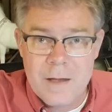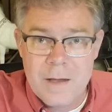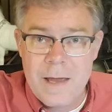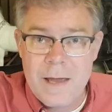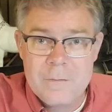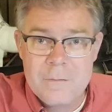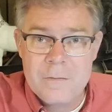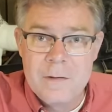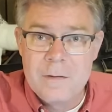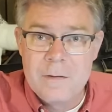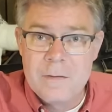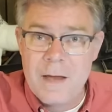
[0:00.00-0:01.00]
to have
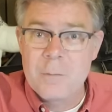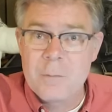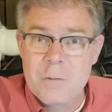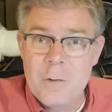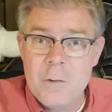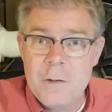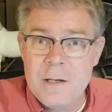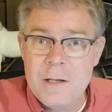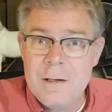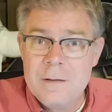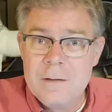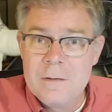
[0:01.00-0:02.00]
the
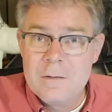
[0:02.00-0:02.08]
opportunity to